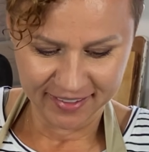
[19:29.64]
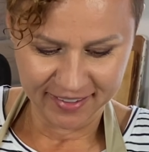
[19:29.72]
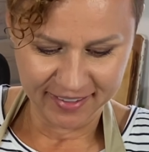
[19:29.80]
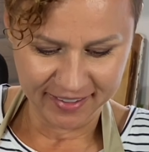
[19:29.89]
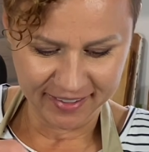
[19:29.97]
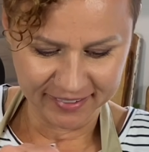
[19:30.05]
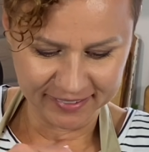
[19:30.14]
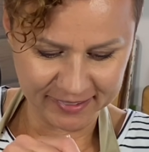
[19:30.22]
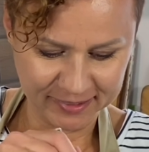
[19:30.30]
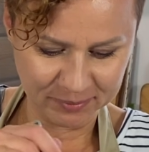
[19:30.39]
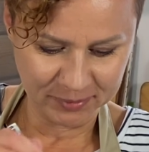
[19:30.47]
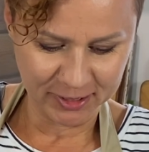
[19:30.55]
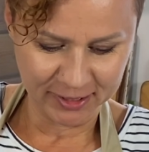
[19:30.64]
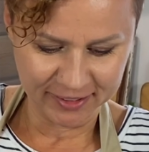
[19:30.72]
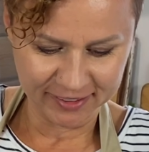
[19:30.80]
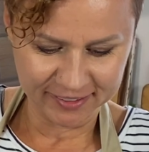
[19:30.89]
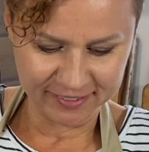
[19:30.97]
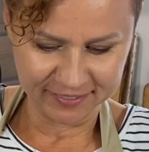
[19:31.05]
And smear
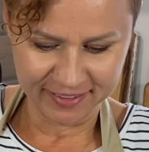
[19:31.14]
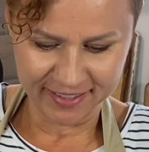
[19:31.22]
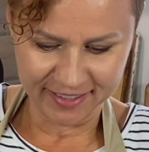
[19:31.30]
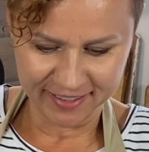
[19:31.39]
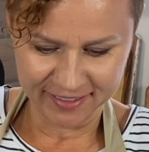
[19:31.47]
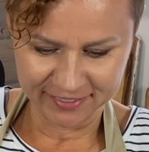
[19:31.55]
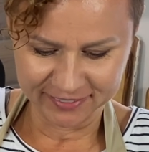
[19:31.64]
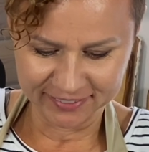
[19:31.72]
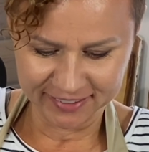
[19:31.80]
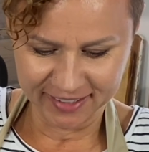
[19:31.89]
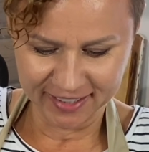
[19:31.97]
this around.